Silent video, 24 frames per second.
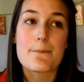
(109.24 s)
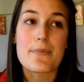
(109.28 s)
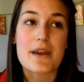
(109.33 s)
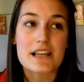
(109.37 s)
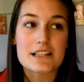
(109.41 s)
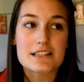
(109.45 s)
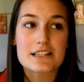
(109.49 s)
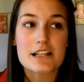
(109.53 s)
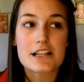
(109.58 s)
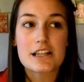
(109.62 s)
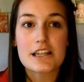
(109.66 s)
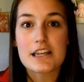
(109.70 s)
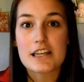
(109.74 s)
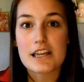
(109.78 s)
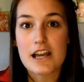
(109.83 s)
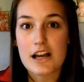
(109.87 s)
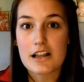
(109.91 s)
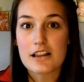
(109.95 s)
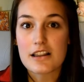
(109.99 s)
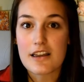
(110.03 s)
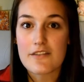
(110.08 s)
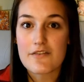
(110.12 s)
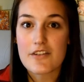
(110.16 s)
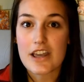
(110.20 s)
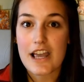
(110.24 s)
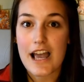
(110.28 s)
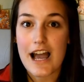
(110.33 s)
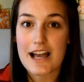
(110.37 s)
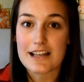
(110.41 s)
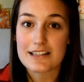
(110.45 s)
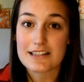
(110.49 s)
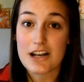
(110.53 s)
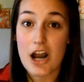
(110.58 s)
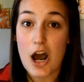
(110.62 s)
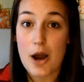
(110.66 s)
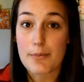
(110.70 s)
basically Young Living
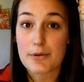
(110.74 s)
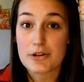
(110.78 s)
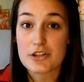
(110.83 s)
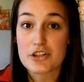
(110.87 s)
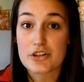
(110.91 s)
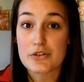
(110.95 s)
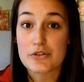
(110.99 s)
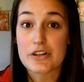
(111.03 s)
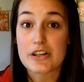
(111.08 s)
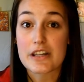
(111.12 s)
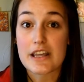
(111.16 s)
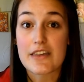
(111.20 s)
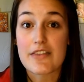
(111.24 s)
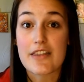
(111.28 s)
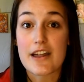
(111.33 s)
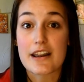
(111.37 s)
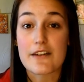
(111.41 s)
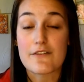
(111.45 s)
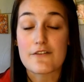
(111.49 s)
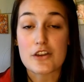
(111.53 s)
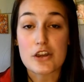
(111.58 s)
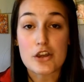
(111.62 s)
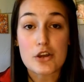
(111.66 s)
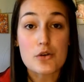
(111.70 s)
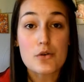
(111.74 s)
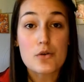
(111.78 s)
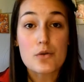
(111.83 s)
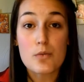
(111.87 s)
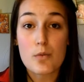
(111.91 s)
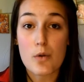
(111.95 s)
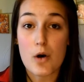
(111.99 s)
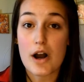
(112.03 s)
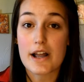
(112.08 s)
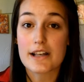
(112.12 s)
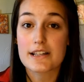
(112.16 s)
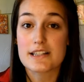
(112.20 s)
has an opportunity that if you
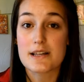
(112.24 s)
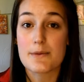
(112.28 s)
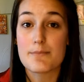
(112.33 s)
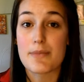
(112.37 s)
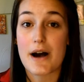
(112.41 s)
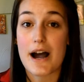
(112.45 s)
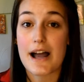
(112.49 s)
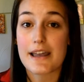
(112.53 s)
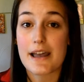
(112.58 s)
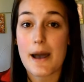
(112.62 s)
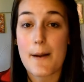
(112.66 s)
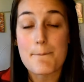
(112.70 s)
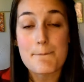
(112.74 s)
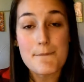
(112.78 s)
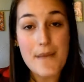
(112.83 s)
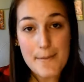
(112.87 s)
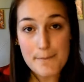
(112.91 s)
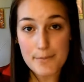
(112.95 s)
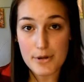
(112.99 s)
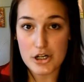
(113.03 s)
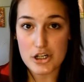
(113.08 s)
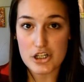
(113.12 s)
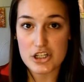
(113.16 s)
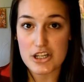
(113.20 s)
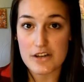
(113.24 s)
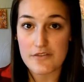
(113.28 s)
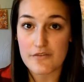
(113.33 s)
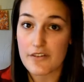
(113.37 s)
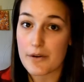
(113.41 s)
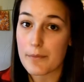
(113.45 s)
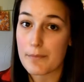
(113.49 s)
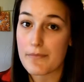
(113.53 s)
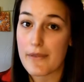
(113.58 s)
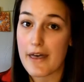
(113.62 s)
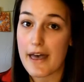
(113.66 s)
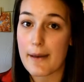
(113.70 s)
want to buy a membership
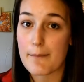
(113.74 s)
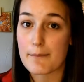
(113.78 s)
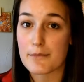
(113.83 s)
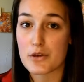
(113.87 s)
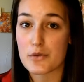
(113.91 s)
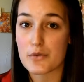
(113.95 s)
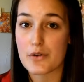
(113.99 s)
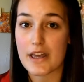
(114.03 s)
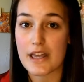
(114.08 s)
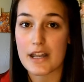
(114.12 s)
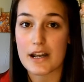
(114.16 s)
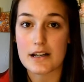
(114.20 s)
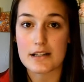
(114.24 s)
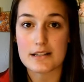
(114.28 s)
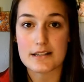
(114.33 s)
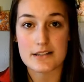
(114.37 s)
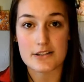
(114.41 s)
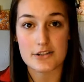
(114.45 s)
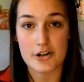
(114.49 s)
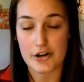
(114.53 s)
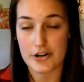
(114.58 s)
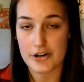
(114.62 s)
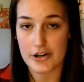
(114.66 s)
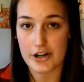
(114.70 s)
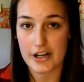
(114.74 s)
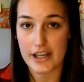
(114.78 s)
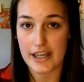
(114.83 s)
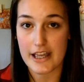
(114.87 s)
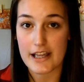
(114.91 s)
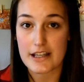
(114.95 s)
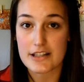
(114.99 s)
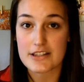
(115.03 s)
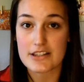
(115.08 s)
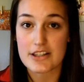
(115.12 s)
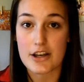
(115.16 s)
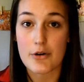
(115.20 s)
from them, you get a starter
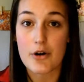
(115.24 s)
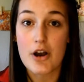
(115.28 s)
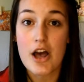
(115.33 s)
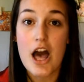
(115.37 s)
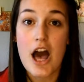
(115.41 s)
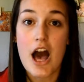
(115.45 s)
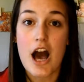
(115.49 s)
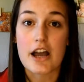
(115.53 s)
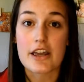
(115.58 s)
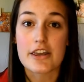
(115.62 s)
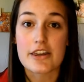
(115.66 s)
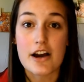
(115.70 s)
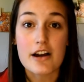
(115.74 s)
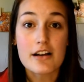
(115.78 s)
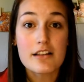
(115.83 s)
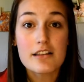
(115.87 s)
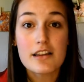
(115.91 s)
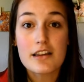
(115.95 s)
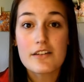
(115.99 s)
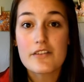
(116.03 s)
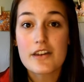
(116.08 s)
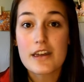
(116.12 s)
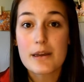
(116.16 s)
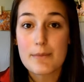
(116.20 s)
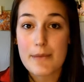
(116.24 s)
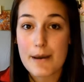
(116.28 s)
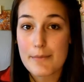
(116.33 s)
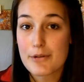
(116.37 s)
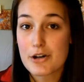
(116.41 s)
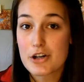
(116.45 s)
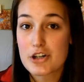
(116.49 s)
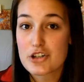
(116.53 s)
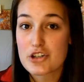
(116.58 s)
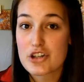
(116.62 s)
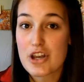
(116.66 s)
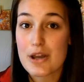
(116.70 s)
kit. So a Young Living
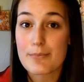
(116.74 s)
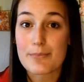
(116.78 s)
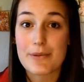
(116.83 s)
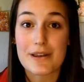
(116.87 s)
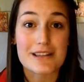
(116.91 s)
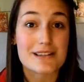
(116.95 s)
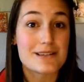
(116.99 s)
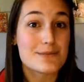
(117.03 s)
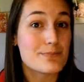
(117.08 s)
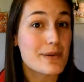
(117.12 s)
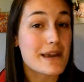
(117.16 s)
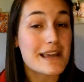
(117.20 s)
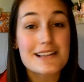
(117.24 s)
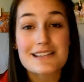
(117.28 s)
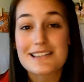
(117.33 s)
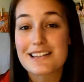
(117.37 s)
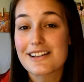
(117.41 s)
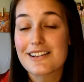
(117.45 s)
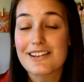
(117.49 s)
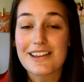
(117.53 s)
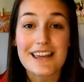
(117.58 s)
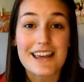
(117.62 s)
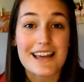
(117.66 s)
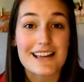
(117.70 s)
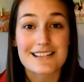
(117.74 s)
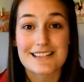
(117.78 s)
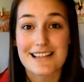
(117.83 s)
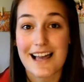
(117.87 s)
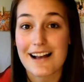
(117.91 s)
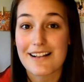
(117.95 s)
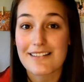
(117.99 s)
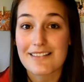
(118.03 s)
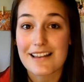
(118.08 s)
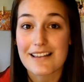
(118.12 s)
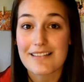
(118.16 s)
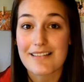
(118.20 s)
membership is basically
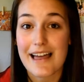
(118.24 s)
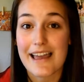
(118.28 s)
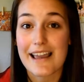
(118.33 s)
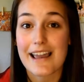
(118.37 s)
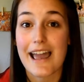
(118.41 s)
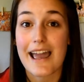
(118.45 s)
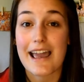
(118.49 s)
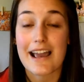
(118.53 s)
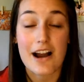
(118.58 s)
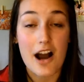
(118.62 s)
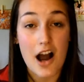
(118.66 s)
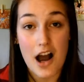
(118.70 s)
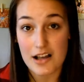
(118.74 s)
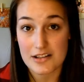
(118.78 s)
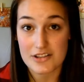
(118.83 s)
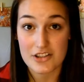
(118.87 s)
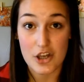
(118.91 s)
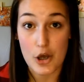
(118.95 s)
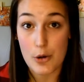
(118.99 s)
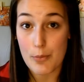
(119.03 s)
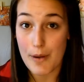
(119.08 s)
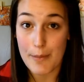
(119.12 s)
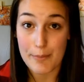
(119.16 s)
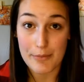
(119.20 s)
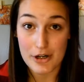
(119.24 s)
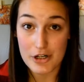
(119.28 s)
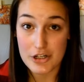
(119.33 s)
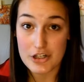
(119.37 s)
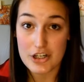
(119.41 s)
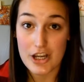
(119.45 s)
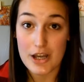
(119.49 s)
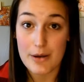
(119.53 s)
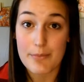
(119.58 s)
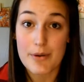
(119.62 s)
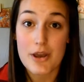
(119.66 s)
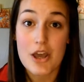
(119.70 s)
exactly like a Costco
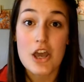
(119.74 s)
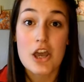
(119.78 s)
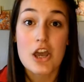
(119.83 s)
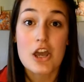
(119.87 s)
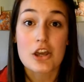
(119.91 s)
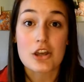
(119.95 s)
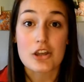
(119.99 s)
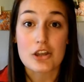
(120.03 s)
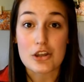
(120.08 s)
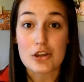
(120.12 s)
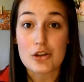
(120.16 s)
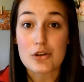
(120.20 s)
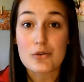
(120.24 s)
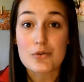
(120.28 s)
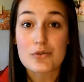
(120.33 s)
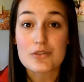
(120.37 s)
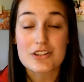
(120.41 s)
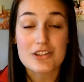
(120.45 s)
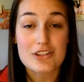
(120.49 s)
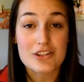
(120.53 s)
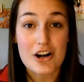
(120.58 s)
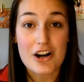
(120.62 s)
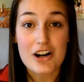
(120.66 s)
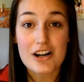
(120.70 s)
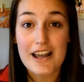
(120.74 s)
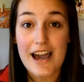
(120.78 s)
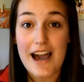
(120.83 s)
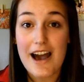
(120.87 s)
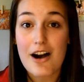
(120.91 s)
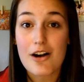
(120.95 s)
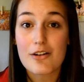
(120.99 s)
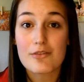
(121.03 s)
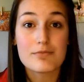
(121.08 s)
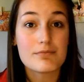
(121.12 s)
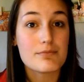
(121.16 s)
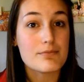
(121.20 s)
membership. You start
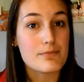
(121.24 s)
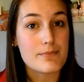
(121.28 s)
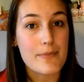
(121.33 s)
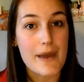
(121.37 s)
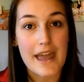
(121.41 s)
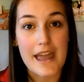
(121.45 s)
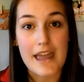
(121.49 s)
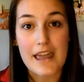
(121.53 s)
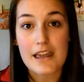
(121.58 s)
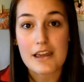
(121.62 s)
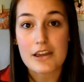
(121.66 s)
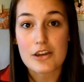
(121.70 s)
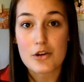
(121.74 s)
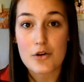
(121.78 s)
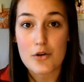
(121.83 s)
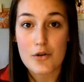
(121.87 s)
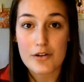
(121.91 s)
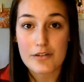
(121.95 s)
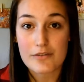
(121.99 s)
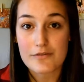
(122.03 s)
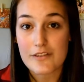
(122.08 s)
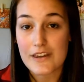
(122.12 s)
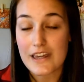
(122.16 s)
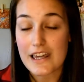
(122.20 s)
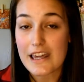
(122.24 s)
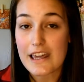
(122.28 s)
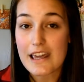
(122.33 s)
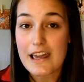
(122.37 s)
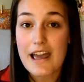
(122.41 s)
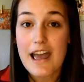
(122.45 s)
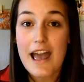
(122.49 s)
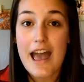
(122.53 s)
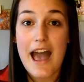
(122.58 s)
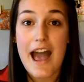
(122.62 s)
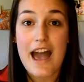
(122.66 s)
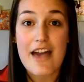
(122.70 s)
out paying your
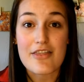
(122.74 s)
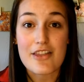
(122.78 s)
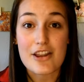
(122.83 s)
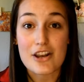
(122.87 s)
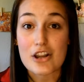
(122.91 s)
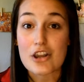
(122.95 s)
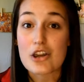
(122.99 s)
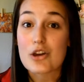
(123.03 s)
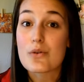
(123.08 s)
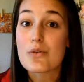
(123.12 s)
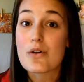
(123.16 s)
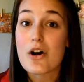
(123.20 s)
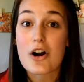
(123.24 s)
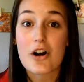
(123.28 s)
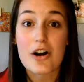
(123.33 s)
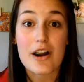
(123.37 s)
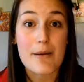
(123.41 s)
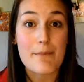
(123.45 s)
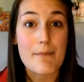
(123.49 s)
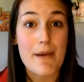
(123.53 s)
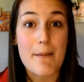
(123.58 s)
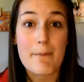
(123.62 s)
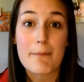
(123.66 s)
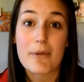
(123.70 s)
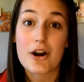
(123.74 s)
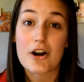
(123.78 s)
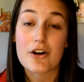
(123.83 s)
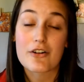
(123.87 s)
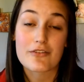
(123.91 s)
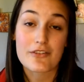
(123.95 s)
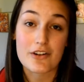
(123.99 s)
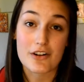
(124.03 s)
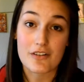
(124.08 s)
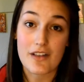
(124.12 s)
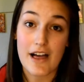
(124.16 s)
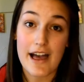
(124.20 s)
fee and then you are a member
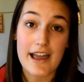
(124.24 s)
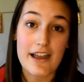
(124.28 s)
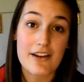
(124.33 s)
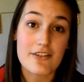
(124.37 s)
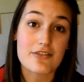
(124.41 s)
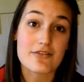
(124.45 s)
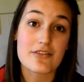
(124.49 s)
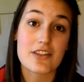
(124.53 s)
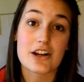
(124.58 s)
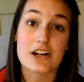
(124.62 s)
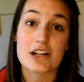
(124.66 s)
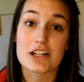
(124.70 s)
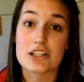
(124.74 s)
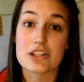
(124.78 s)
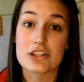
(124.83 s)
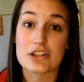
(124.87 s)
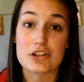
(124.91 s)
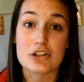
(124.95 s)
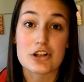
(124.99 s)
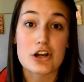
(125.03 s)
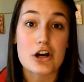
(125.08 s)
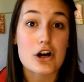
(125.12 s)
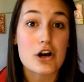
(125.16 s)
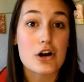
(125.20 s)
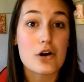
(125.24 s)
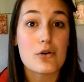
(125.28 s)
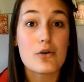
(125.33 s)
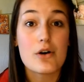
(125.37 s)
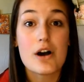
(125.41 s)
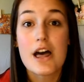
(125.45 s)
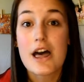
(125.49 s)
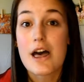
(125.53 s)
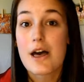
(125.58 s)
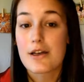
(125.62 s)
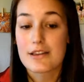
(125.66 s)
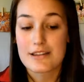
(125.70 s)
for life. There is
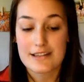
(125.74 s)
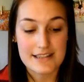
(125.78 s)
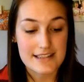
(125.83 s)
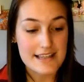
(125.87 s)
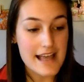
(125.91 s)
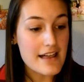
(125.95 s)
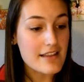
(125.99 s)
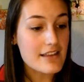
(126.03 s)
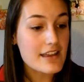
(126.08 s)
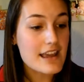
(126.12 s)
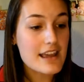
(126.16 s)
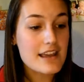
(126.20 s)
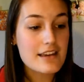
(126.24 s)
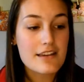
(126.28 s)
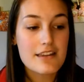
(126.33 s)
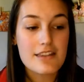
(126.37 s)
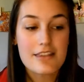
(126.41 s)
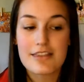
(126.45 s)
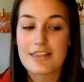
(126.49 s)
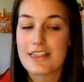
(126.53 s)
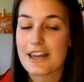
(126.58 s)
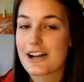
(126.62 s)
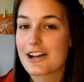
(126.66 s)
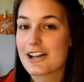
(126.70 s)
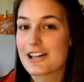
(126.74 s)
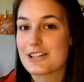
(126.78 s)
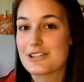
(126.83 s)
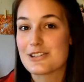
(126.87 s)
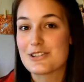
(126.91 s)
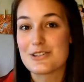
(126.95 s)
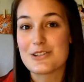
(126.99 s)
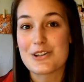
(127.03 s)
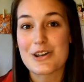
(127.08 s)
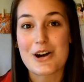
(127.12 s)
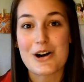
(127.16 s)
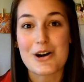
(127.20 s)
no selling, there
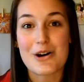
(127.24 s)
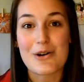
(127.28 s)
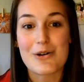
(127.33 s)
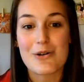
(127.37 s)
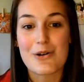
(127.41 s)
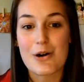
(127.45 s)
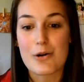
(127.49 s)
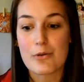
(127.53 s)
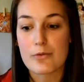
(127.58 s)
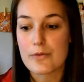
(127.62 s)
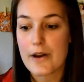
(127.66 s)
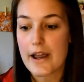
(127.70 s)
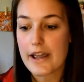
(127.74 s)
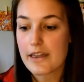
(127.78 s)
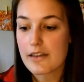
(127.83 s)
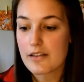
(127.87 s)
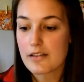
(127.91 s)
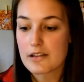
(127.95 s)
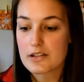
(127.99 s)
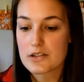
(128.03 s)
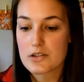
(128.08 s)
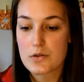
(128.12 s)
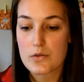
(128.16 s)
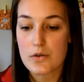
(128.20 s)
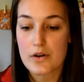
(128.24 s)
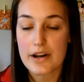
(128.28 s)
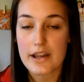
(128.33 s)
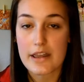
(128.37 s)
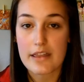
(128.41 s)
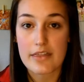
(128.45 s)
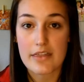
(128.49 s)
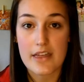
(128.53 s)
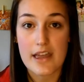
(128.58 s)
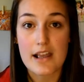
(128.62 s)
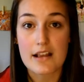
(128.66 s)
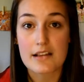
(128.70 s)
is no
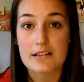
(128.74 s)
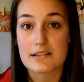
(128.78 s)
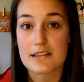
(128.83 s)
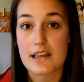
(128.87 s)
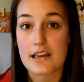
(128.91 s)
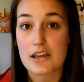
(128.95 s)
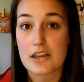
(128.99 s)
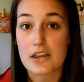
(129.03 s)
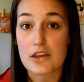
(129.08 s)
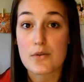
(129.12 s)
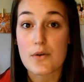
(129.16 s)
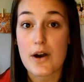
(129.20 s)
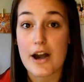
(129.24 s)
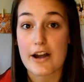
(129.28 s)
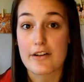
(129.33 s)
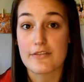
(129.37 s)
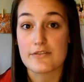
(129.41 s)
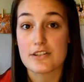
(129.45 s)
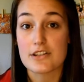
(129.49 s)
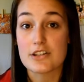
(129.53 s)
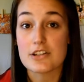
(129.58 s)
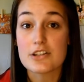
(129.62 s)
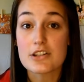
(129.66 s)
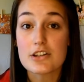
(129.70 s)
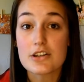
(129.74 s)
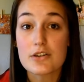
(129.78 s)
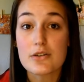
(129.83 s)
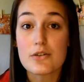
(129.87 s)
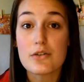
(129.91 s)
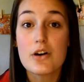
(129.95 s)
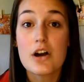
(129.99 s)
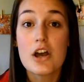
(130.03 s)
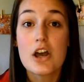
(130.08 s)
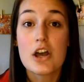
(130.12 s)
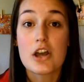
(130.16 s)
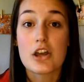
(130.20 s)
regulatory things that you have to
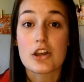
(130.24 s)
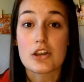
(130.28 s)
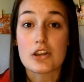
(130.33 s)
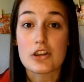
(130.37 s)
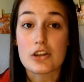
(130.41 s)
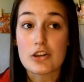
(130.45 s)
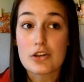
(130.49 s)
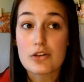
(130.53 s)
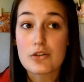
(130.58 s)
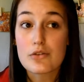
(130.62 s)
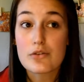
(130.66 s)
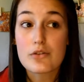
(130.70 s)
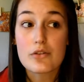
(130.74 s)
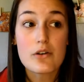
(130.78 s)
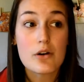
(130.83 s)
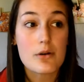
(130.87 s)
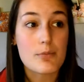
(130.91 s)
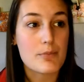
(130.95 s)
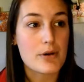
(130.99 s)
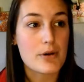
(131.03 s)
do. You